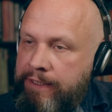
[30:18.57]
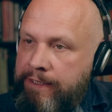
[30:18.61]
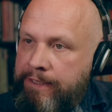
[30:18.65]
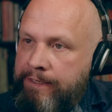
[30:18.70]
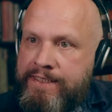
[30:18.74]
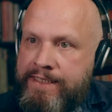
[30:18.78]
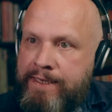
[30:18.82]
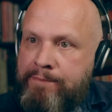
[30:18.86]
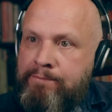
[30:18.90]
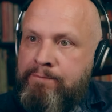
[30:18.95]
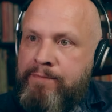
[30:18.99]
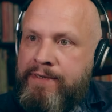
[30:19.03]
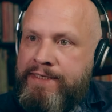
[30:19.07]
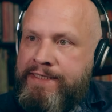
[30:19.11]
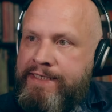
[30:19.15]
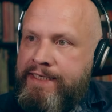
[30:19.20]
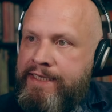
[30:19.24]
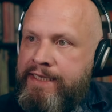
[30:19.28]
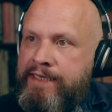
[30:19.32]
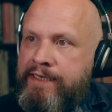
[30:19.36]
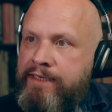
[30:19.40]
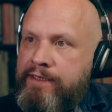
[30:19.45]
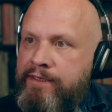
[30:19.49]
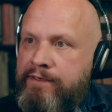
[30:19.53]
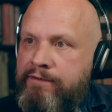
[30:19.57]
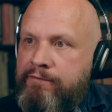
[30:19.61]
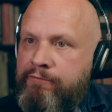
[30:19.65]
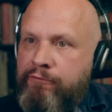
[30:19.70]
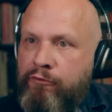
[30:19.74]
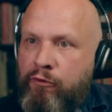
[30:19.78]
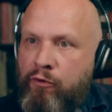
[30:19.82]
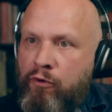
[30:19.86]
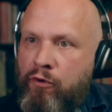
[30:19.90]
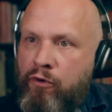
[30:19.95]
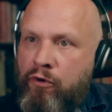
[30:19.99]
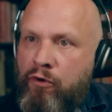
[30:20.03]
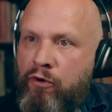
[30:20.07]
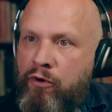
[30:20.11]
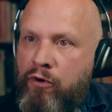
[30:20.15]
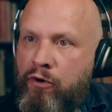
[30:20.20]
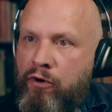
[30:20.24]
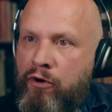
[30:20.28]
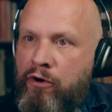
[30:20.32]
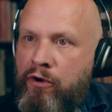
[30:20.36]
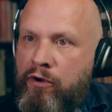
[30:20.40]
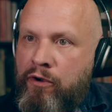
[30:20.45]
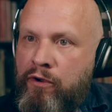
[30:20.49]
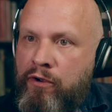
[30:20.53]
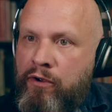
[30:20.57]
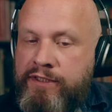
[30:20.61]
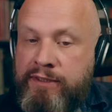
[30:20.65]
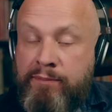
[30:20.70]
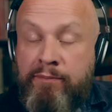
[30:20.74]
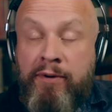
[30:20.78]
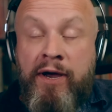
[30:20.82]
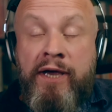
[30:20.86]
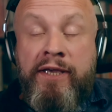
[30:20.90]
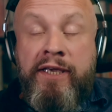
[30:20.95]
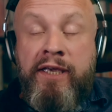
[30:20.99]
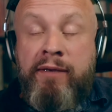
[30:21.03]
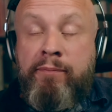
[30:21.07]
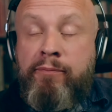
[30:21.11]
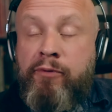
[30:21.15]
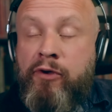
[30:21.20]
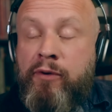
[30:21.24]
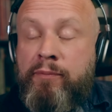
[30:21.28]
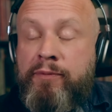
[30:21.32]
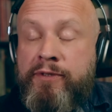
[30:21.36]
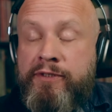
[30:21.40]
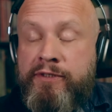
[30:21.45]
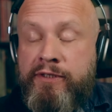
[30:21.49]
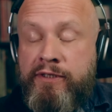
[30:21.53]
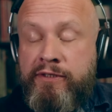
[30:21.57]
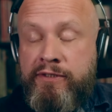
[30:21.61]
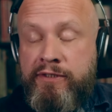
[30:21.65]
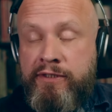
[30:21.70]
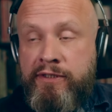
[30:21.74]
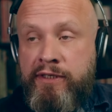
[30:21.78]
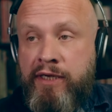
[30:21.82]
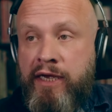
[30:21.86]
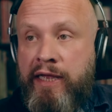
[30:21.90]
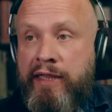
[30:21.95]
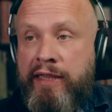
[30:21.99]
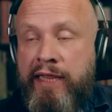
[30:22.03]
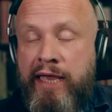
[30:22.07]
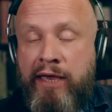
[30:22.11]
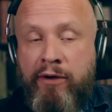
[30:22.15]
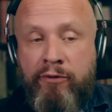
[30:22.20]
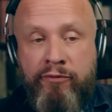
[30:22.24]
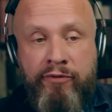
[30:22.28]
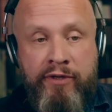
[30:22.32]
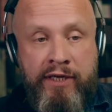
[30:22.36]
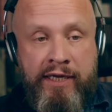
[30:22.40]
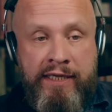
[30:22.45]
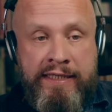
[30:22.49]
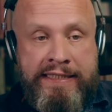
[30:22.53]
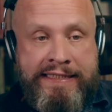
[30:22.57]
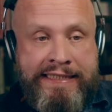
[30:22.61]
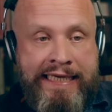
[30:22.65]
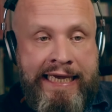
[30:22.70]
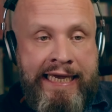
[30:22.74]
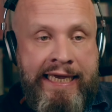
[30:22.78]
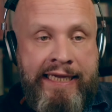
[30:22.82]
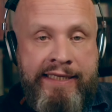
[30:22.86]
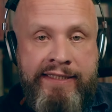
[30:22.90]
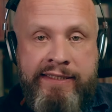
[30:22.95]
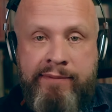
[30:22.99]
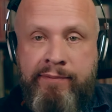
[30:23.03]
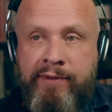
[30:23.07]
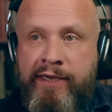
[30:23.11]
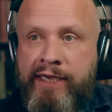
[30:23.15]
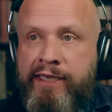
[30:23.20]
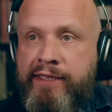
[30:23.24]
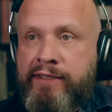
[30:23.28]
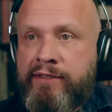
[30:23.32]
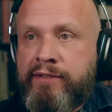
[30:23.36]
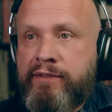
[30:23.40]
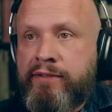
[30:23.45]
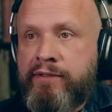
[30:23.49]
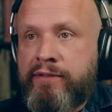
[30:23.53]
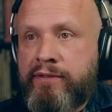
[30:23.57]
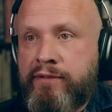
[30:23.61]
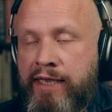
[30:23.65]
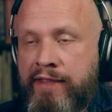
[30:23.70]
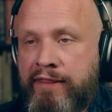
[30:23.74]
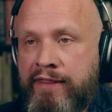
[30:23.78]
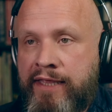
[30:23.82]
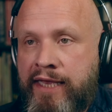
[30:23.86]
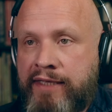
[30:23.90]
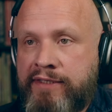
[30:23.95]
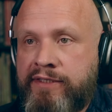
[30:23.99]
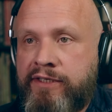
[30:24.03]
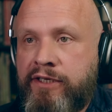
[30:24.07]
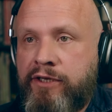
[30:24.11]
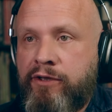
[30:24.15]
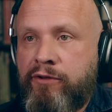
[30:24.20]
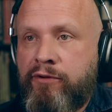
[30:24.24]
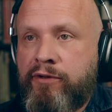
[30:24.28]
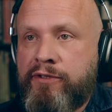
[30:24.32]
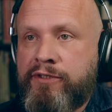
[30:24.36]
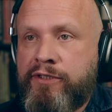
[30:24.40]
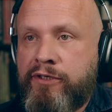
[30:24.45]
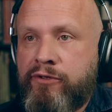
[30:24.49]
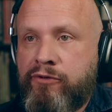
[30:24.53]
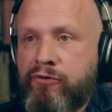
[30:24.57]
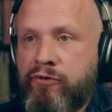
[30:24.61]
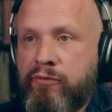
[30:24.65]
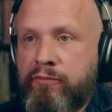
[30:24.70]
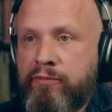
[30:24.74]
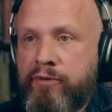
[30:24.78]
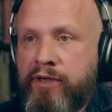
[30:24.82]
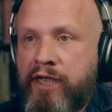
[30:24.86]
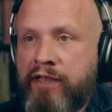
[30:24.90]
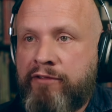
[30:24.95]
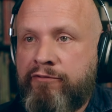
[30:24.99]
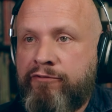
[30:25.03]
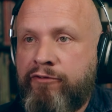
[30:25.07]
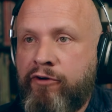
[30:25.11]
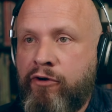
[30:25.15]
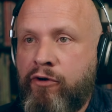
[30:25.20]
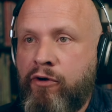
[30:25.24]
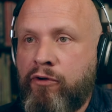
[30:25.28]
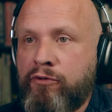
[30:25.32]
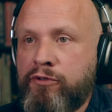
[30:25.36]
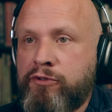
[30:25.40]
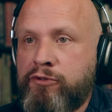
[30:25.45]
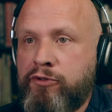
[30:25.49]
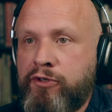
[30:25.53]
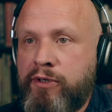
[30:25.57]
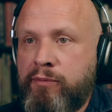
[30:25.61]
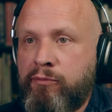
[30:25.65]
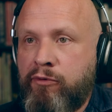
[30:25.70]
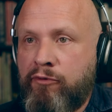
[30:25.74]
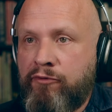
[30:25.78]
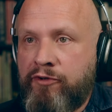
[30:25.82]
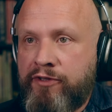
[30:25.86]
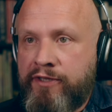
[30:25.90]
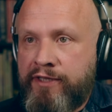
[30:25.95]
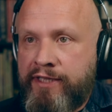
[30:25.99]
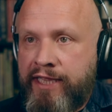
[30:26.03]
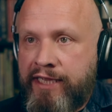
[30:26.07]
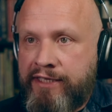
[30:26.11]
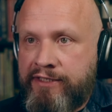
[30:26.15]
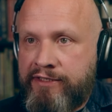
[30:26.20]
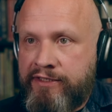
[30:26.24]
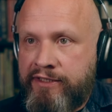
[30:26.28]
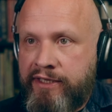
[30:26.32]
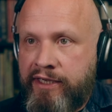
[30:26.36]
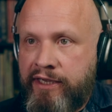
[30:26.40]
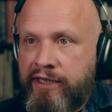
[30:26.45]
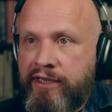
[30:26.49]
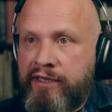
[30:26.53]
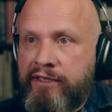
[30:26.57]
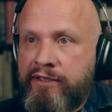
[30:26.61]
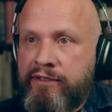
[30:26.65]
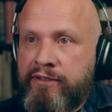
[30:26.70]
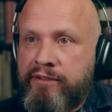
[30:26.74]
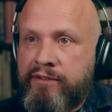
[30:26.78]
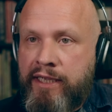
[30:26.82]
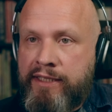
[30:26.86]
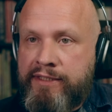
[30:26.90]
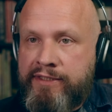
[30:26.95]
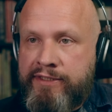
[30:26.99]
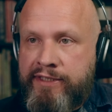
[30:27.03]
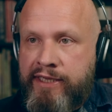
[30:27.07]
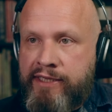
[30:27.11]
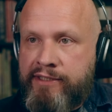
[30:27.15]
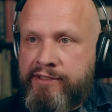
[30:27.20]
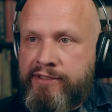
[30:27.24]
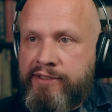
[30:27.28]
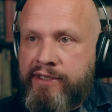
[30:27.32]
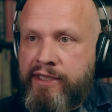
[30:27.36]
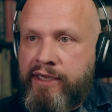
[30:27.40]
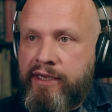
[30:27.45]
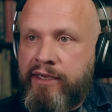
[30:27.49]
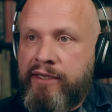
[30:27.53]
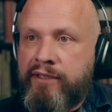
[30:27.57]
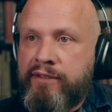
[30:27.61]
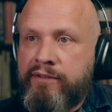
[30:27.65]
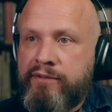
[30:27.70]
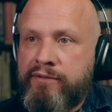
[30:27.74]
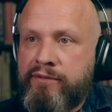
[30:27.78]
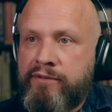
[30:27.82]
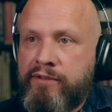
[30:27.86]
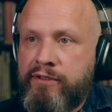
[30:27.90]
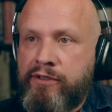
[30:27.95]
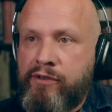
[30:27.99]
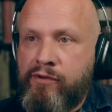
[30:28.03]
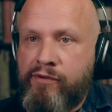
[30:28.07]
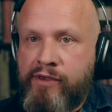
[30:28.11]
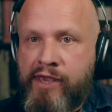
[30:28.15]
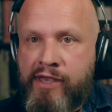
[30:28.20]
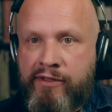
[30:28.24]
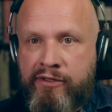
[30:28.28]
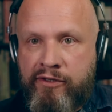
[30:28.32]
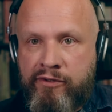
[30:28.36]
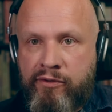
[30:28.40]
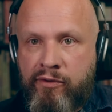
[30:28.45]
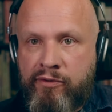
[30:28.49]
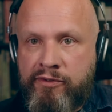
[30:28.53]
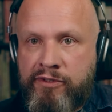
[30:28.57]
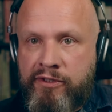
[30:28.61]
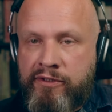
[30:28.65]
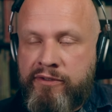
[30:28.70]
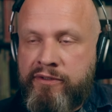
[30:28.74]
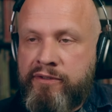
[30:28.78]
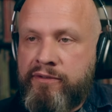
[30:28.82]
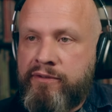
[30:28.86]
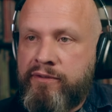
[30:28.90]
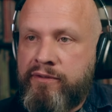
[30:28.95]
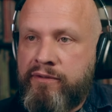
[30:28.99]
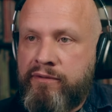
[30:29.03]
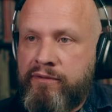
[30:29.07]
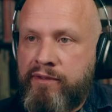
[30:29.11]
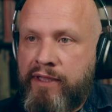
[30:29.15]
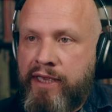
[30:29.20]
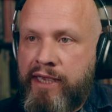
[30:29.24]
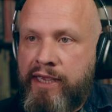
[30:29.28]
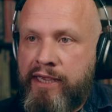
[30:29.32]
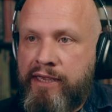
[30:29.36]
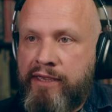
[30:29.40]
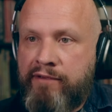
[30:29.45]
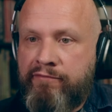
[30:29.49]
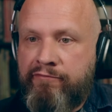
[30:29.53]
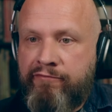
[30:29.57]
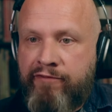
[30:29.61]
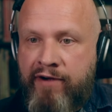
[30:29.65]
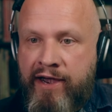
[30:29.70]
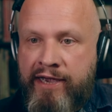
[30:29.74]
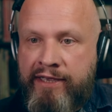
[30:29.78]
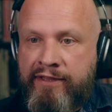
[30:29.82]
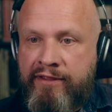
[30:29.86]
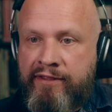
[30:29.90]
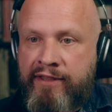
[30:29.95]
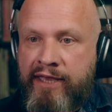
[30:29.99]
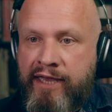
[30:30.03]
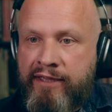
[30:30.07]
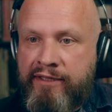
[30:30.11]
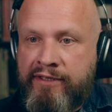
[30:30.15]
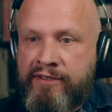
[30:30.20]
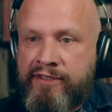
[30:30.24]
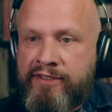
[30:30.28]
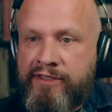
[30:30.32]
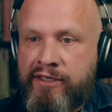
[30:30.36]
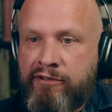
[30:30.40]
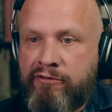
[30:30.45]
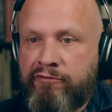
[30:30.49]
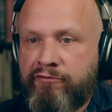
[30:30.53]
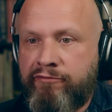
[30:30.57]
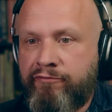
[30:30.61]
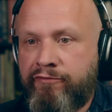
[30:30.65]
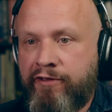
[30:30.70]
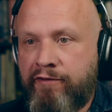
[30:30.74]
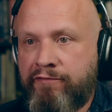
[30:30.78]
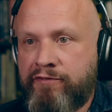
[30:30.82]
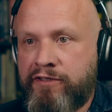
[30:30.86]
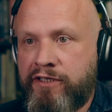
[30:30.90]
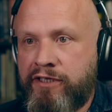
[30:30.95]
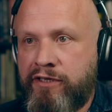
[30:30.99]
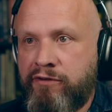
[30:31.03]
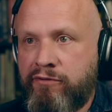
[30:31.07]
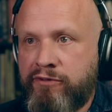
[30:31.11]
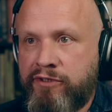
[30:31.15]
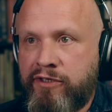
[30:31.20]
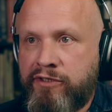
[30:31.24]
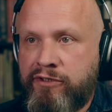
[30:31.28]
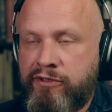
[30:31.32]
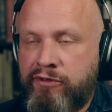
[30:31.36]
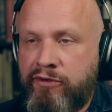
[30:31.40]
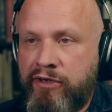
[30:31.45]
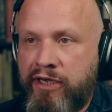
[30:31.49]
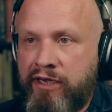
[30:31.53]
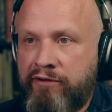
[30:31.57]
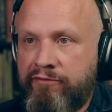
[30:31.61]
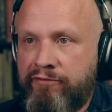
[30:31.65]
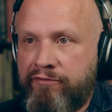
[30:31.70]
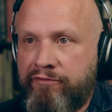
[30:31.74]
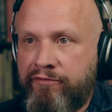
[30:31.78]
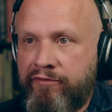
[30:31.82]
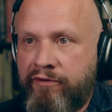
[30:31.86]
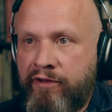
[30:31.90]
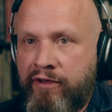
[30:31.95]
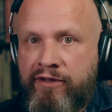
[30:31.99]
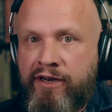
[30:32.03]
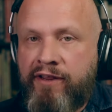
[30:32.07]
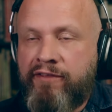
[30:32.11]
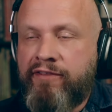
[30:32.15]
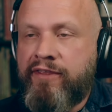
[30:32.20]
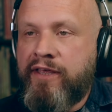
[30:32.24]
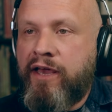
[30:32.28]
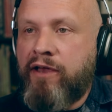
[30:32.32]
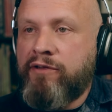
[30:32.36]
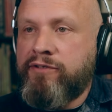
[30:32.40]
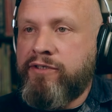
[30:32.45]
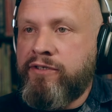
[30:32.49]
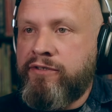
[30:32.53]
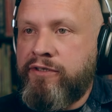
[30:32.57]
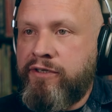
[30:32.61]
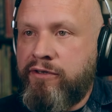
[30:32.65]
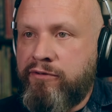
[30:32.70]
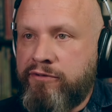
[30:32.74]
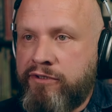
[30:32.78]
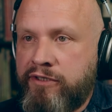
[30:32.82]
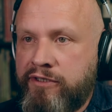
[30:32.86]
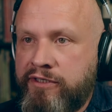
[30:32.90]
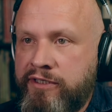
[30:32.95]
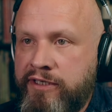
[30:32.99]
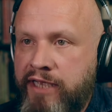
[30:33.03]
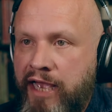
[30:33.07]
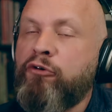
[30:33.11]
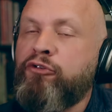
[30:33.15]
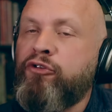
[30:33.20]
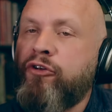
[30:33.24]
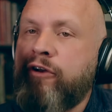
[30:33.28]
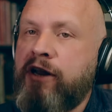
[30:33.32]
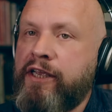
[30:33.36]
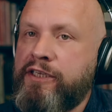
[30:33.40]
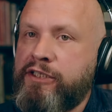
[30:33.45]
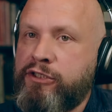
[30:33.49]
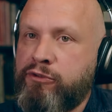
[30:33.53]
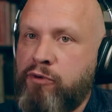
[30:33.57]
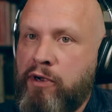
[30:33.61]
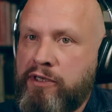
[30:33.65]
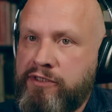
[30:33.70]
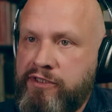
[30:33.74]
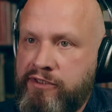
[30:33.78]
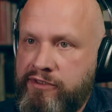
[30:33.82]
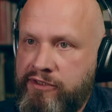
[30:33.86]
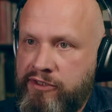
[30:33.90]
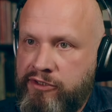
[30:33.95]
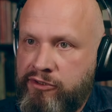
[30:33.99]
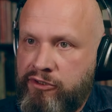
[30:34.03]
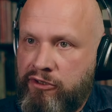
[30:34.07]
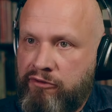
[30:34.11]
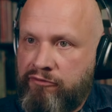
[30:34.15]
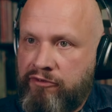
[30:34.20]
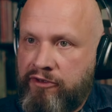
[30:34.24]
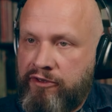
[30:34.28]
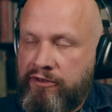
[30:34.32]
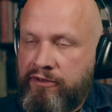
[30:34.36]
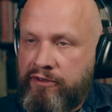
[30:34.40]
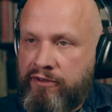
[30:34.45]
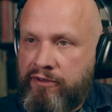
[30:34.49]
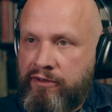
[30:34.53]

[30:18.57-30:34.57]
Somebody, for debugging purposes, allowed the entire domain in that security group and forgot to remove it next day. It sits there. You get an audit. They find that instead of 50 users, you have 3,000 users authorized to access the server.